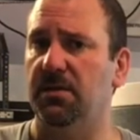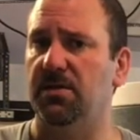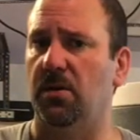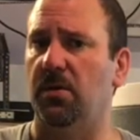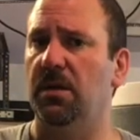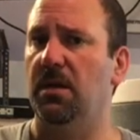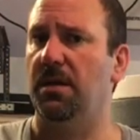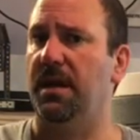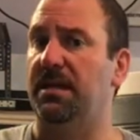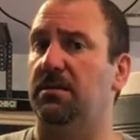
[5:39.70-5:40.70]
So
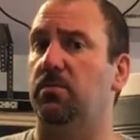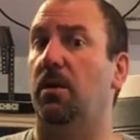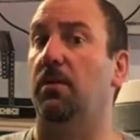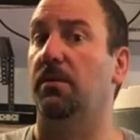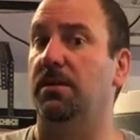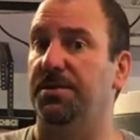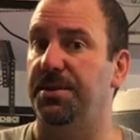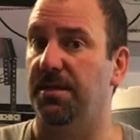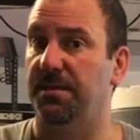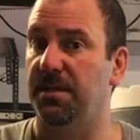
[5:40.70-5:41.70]
that's why I wanted to
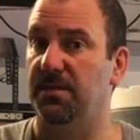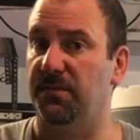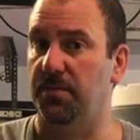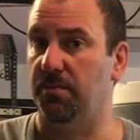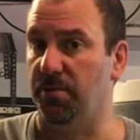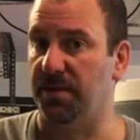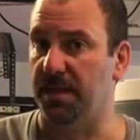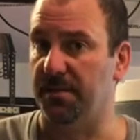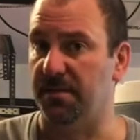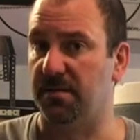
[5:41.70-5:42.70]
share these few brew day
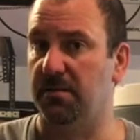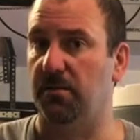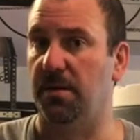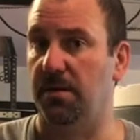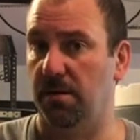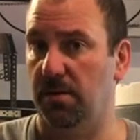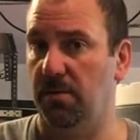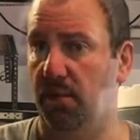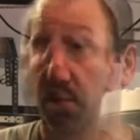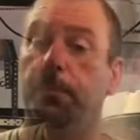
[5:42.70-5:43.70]
myths with
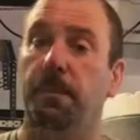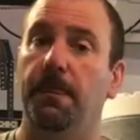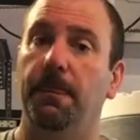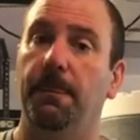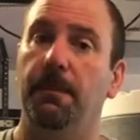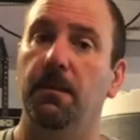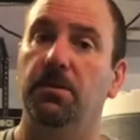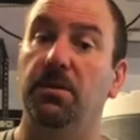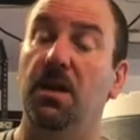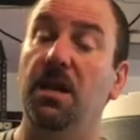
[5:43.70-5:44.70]
you all.
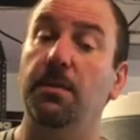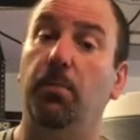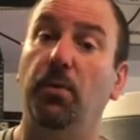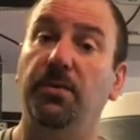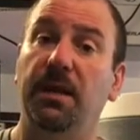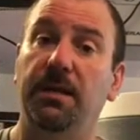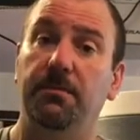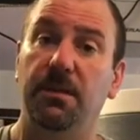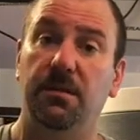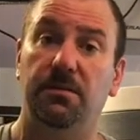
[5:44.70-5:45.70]
So any brew day
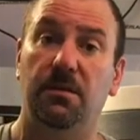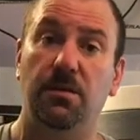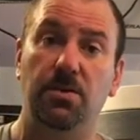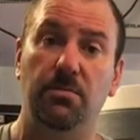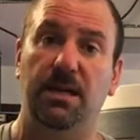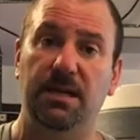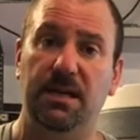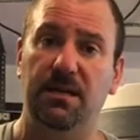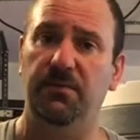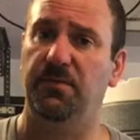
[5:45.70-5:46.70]
myths that you might
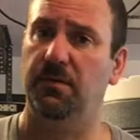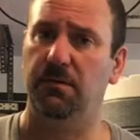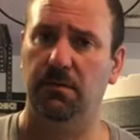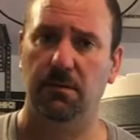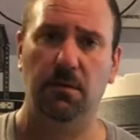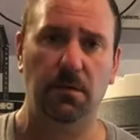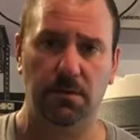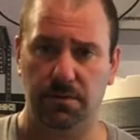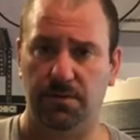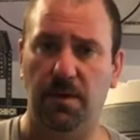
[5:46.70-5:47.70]
have,
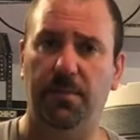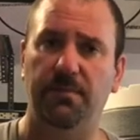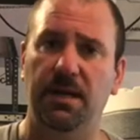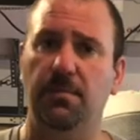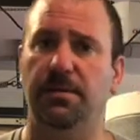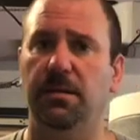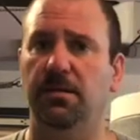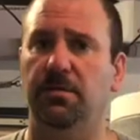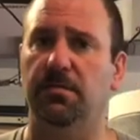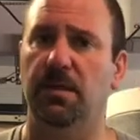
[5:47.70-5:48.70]
drop them down
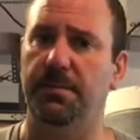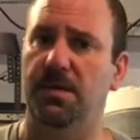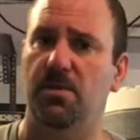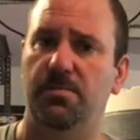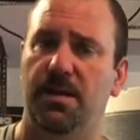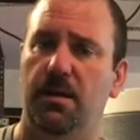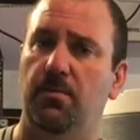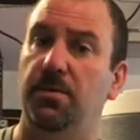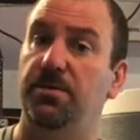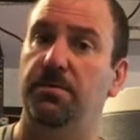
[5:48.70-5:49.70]
below. Let me know about them,
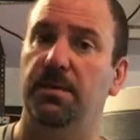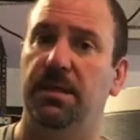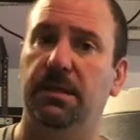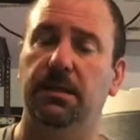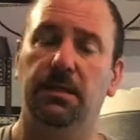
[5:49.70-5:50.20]
what you think.